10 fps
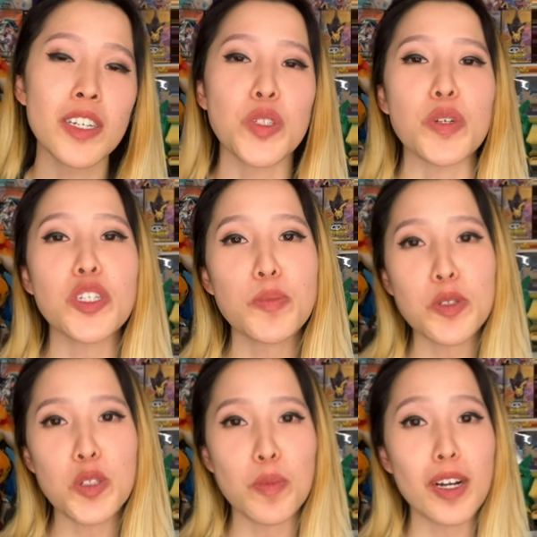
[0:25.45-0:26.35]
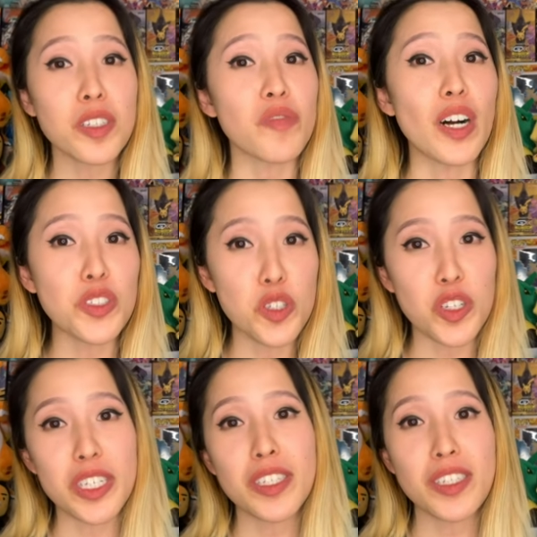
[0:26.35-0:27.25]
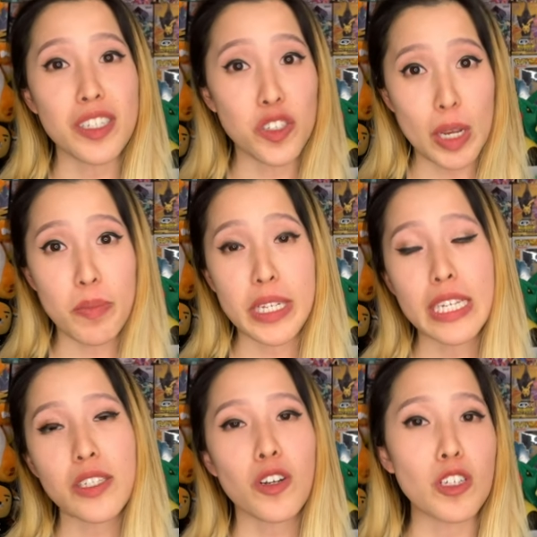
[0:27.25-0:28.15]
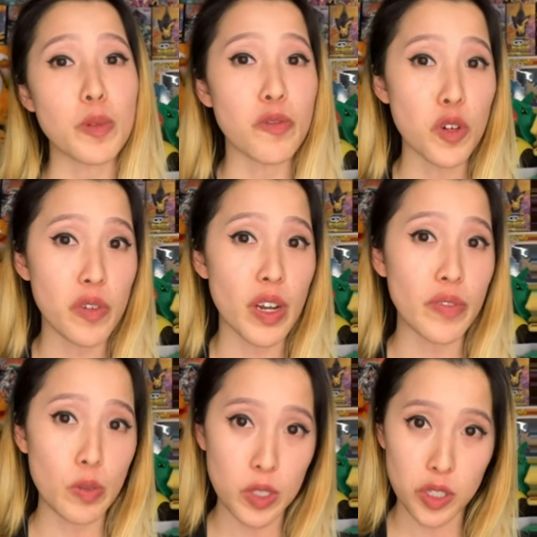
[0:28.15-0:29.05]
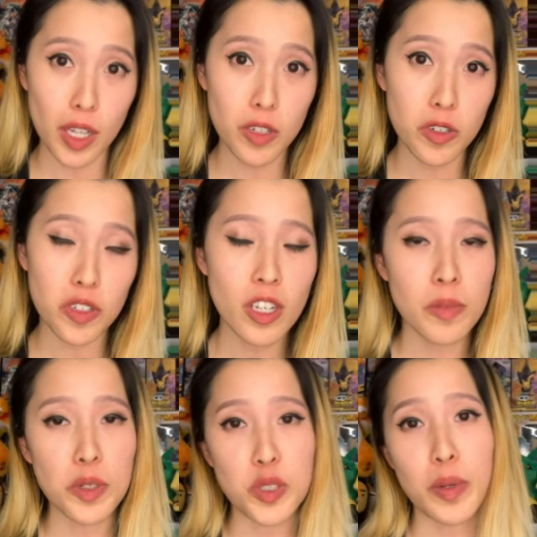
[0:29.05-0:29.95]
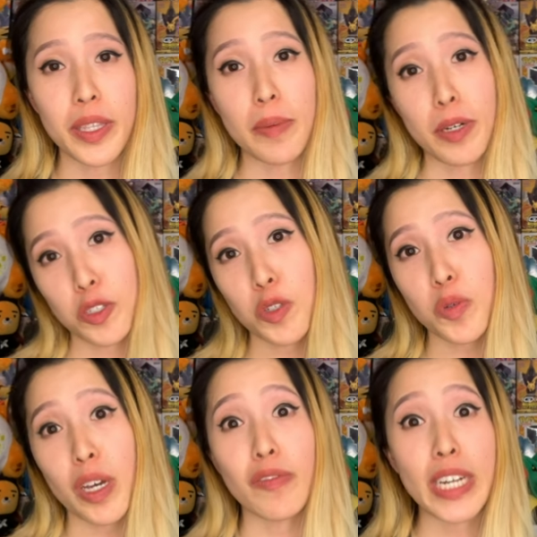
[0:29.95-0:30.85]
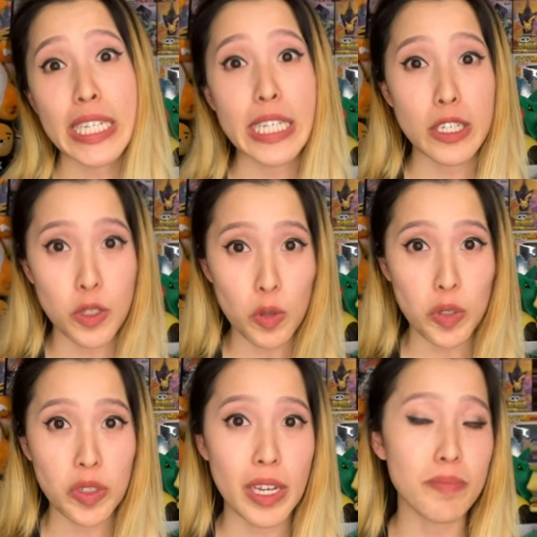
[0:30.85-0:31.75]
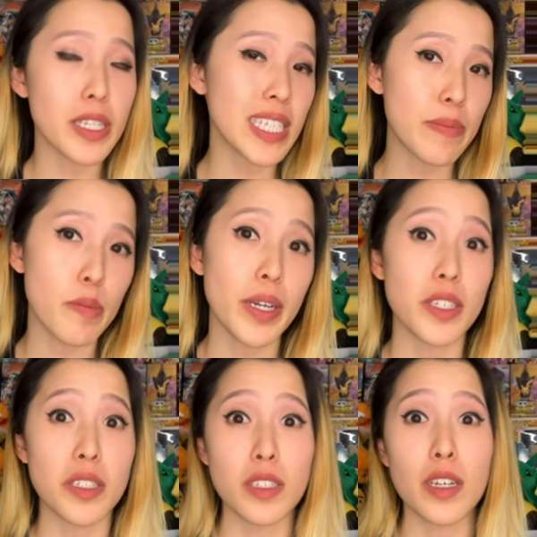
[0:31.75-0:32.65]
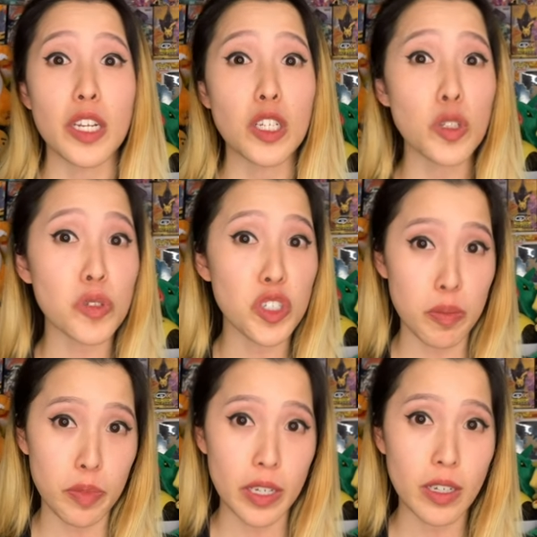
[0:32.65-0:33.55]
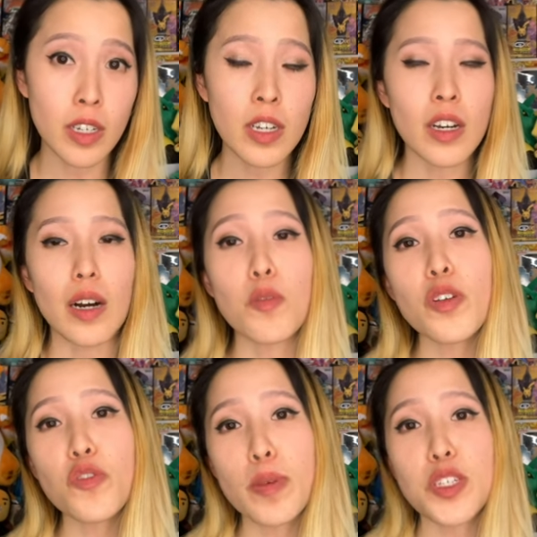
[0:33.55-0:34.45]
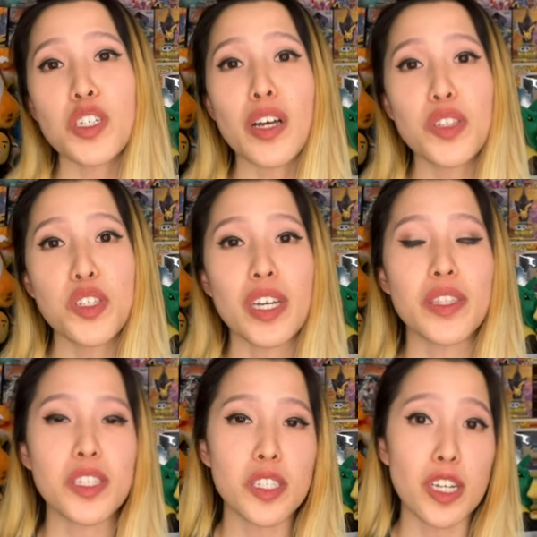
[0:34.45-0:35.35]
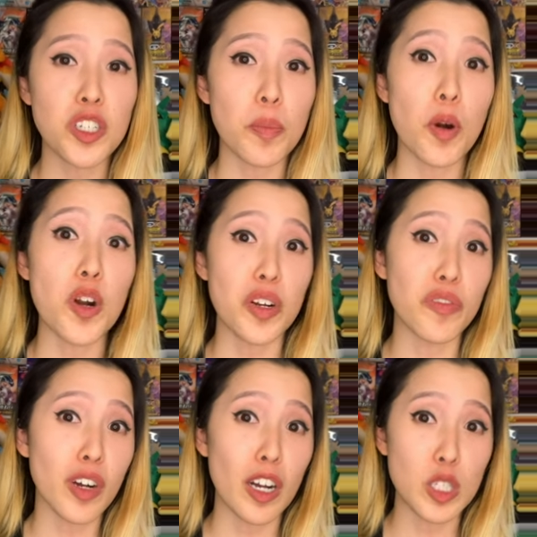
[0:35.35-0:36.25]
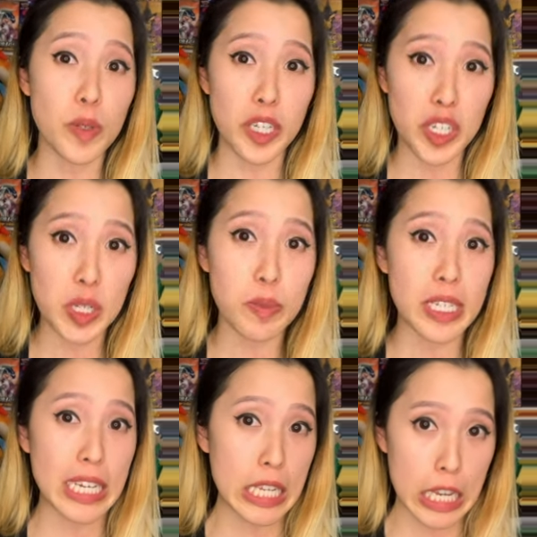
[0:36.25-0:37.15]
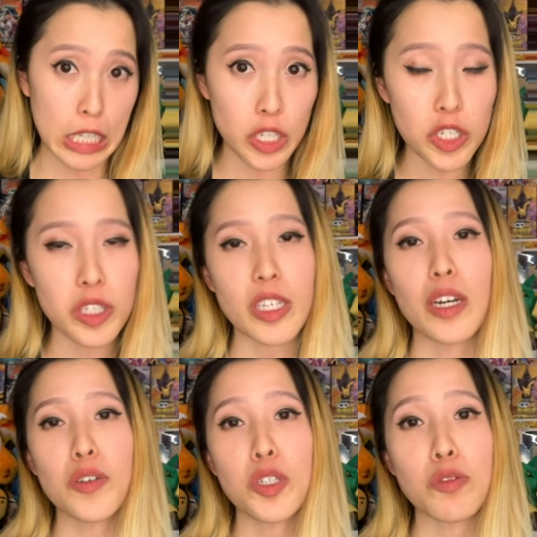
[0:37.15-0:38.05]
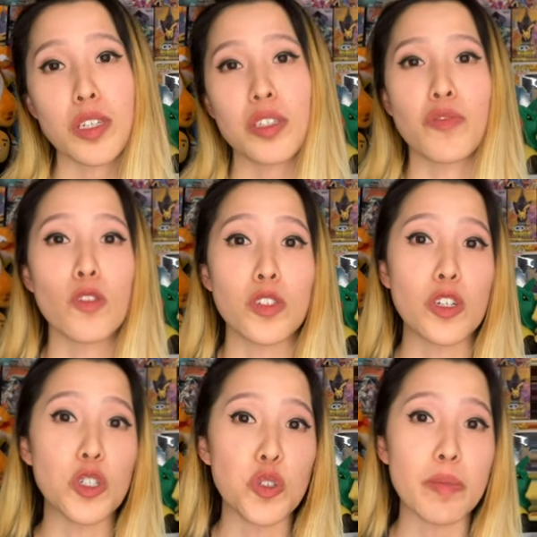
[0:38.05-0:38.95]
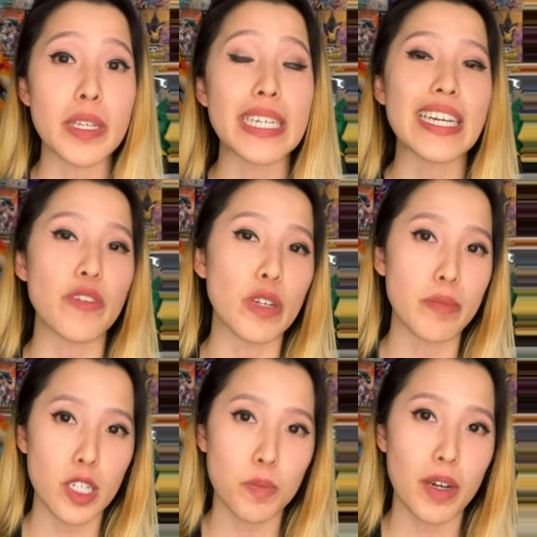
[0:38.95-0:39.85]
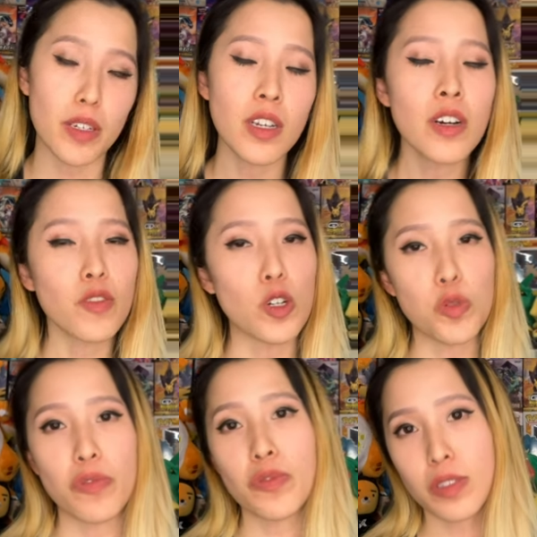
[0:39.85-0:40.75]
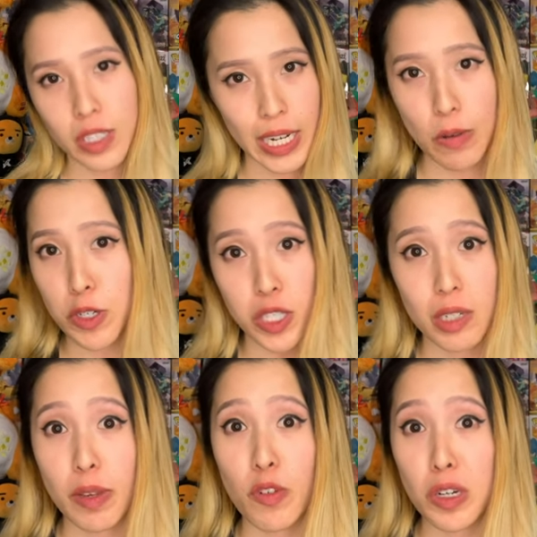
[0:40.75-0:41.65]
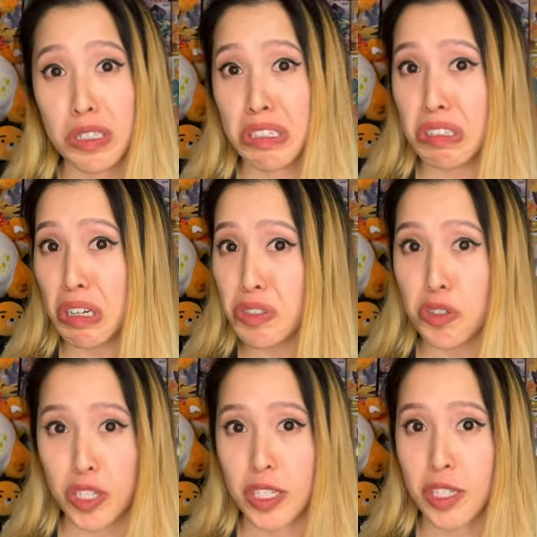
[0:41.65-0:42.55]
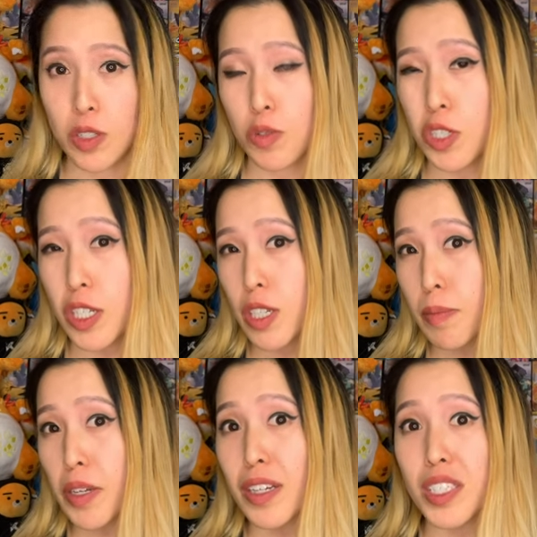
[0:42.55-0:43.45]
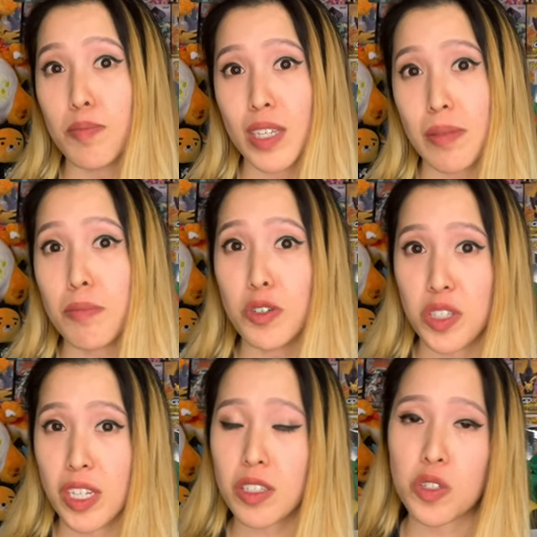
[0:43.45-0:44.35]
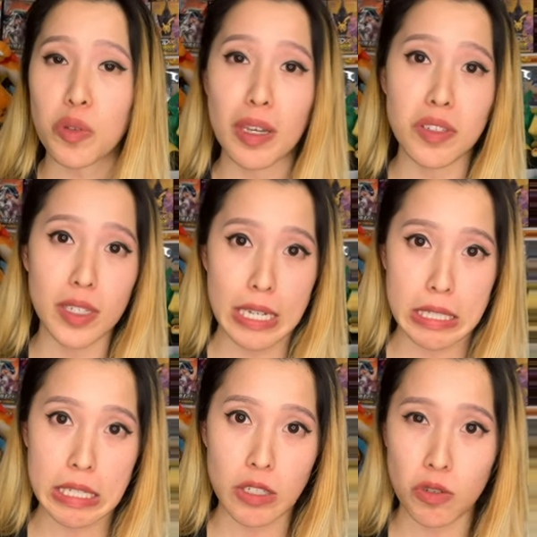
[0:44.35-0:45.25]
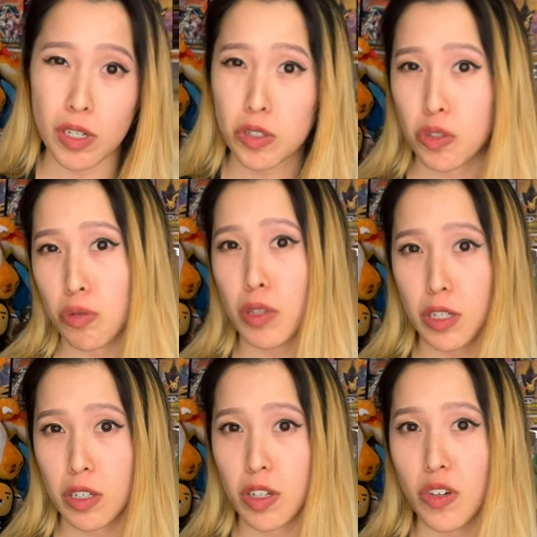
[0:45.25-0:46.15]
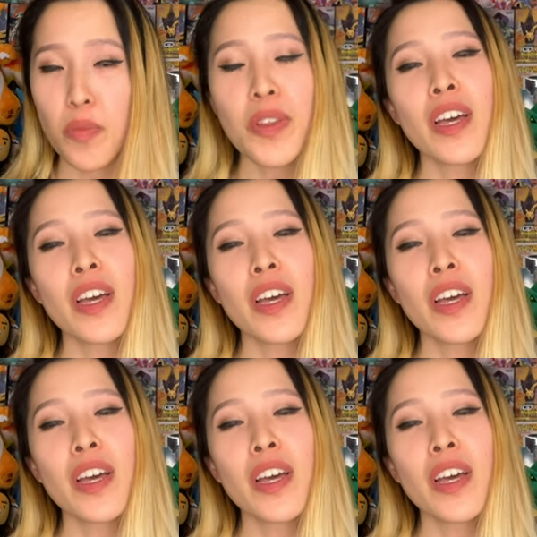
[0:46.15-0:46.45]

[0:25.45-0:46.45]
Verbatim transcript: So each booster box of Alter Genesis in Japanese cost me 45 US dollars. Multiply that by two, you have 90 in total. And please keep in mind, this does not include shipping. Uh, more information on this set, this is actually part of Cosmic Eclipse in English. The other two sets, of course, are Dream League and Remix Bout. Of course, we're today we're just going to be focusing on Alter Genesis, which did come out on September 6, 2019, so not too long ago.